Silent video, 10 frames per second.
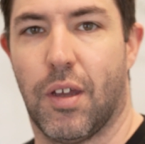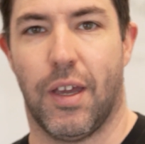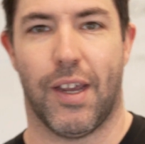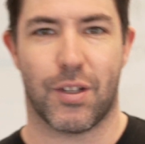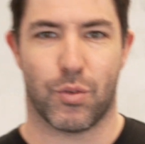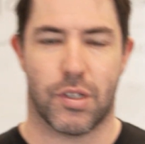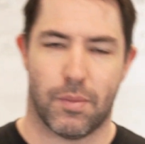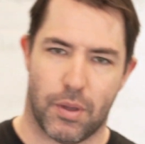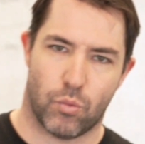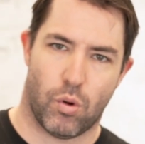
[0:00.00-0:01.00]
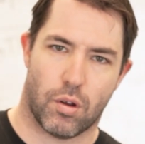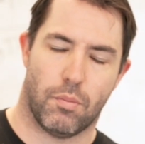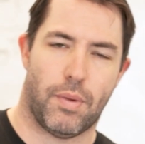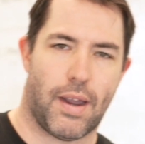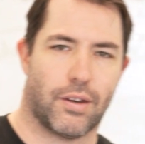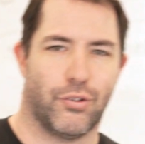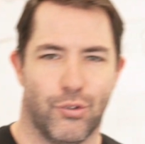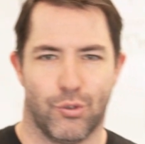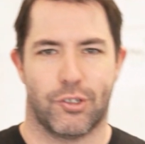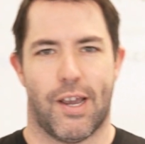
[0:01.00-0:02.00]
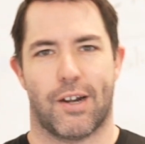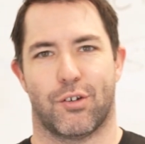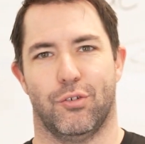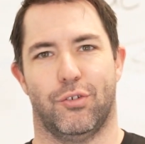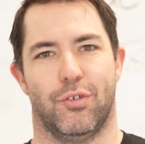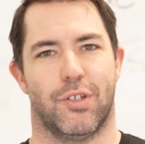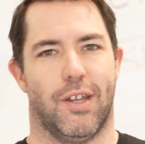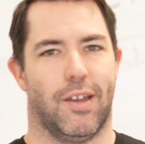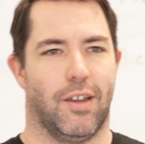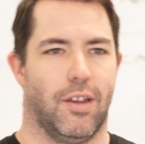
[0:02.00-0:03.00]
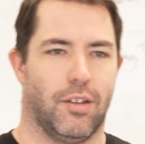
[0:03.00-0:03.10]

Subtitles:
Hey guys, what's up, and welcome back to Tactical Tuesday.